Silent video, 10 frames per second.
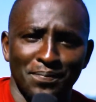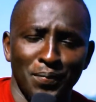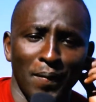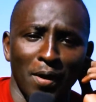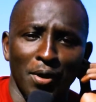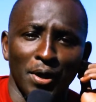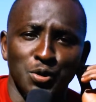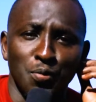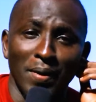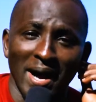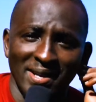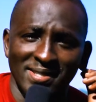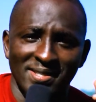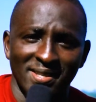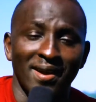People are going into
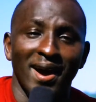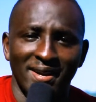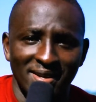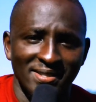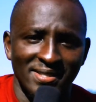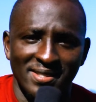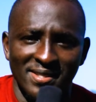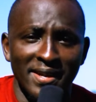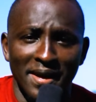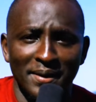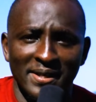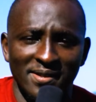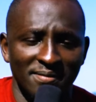bars, gardens, name it.